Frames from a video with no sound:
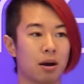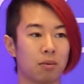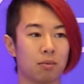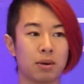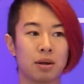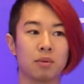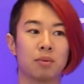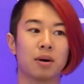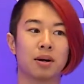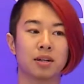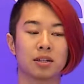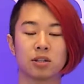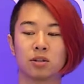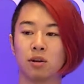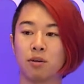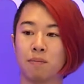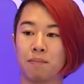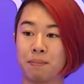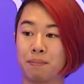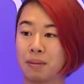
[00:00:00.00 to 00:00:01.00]
we want
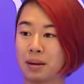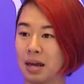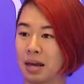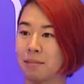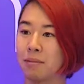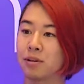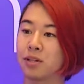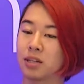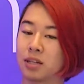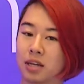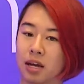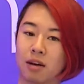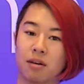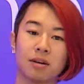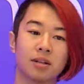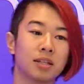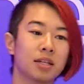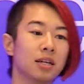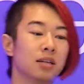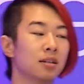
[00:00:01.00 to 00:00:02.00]
to be able to
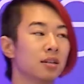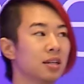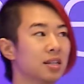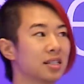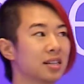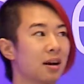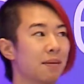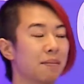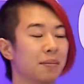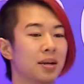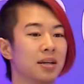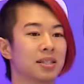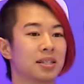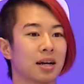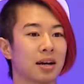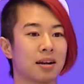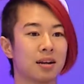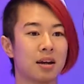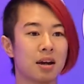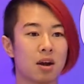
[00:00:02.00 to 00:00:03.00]
guarantee to these companies
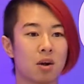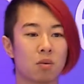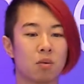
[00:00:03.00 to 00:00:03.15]
that